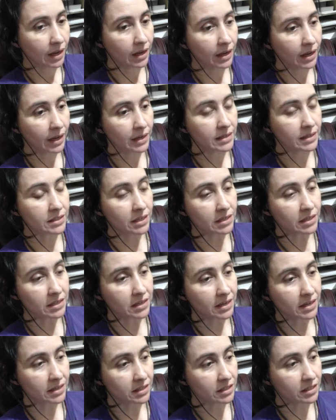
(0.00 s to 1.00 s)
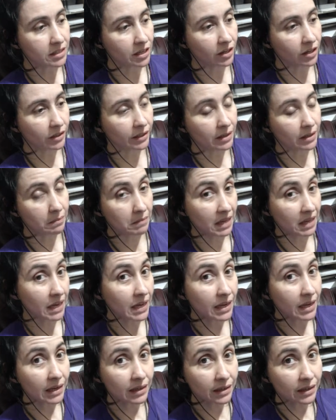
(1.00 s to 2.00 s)
It doesn't necessarily
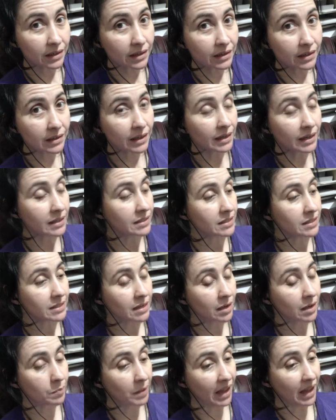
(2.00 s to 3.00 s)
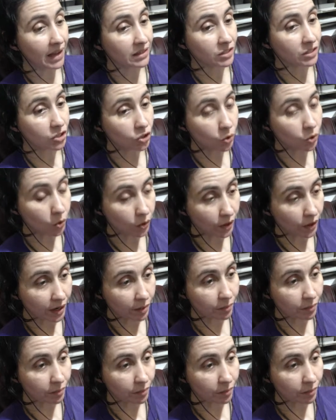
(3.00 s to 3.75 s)
mean that it's a bad story,